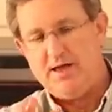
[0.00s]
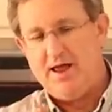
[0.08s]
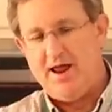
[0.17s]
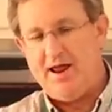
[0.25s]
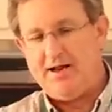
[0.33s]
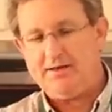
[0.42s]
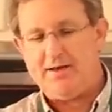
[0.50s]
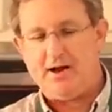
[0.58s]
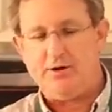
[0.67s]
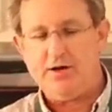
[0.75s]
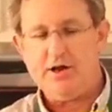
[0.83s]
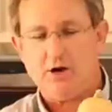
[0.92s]
end
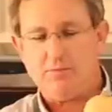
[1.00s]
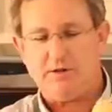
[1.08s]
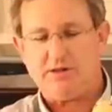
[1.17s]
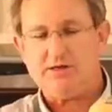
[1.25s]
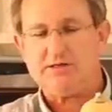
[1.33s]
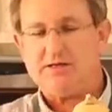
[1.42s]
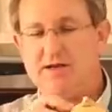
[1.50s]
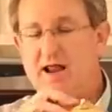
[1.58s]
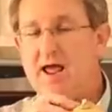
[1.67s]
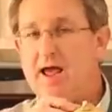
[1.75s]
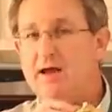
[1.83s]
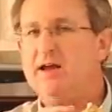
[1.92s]
down here, but this
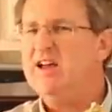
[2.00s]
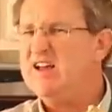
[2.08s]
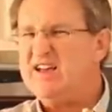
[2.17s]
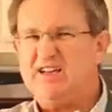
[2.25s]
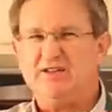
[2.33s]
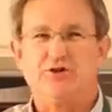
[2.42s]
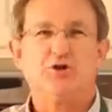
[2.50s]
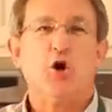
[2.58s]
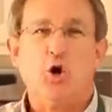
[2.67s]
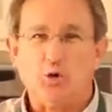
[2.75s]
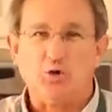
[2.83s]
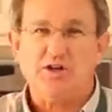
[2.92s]
neck is
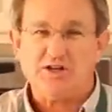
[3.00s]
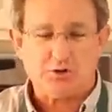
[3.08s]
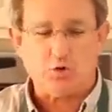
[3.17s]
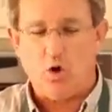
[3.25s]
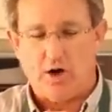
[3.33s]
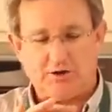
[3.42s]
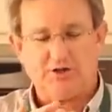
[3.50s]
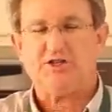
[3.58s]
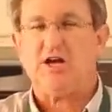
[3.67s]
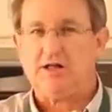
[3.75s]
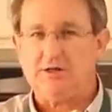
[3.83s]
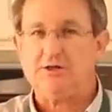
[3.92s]
totally squash,
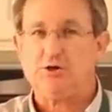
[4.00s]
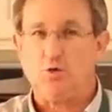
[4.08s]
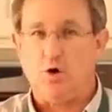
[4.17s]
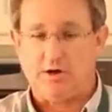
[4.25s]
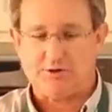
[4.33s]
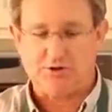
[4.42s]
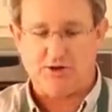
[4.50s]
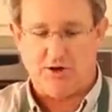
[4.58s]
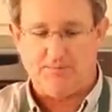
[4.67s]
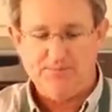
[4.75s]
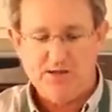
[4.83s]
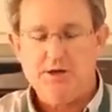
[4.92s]
solid squash
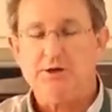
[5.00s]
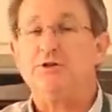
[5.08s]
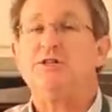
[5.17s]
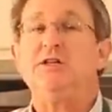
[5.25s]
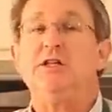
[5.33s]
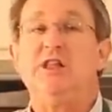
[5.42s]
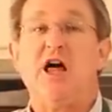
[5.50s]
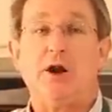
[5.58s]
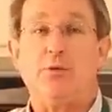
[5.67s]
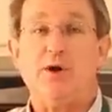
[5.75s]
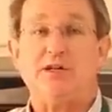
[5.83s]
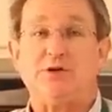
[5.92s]
there. You'll see a lot
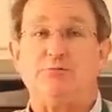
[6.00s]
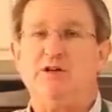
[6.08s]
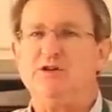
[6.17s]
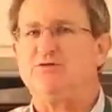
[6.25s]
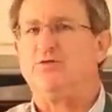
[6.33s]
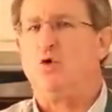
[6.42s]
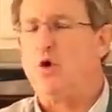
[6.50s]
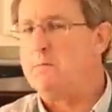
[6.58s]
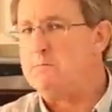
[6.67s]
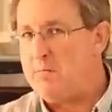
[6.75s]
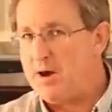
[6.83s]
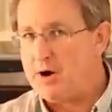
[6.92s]
of recipes for
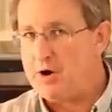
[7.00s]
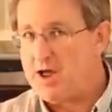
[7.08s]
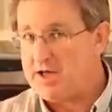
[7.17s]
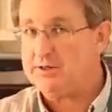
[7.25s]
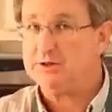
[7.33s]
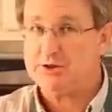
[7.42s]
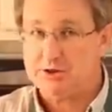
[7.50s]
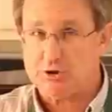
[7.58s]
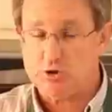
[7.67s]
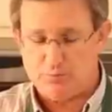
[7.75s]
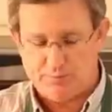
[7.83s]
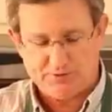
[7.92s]
butternut
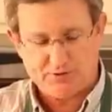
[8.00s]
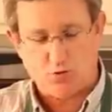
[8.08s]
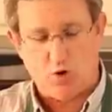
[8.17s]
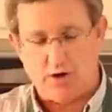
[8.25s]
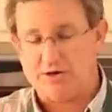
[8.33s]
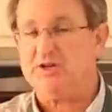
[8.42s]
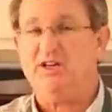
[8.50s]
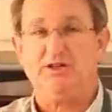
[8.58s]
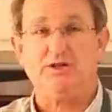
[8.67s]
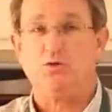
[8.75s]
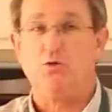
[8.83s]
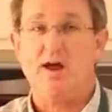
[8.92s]
soup squash.
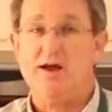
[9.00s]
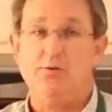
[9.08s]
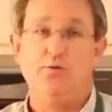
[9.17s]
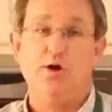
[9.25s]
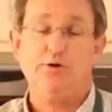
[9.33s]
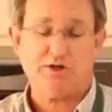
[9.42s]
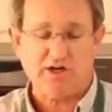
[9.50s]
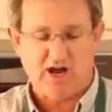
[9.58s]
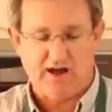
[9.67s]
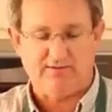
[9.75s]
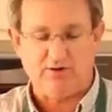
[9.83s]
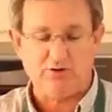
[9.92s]
It's great roasted.
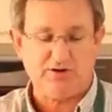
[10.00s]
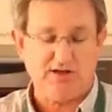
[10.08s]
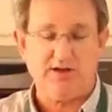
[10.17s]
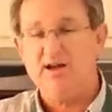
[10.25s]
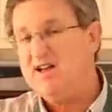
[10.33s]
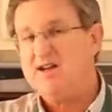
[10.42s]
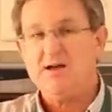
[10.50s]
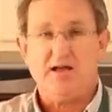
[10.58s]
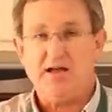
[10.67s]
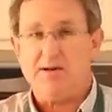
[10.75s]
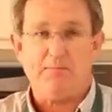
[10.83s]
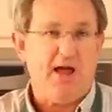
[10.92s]
I used it
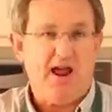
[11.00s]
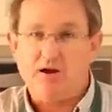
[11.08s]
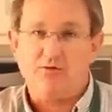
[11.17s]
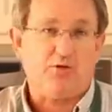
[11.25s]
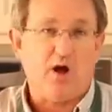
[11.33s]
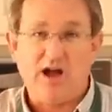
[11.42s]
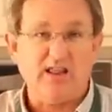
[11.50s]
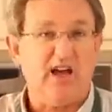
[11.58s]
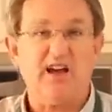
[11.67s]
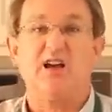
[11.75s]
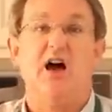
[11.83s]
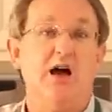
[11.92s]
in a pan fry
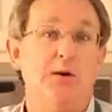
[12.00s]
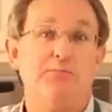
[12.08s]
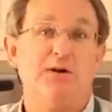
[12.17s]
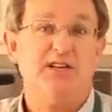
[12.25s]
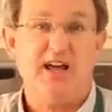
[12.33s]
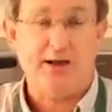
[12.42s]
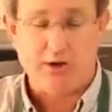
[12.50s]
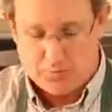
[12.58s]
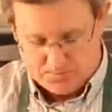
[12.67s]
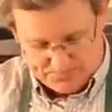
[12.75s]
like a potato.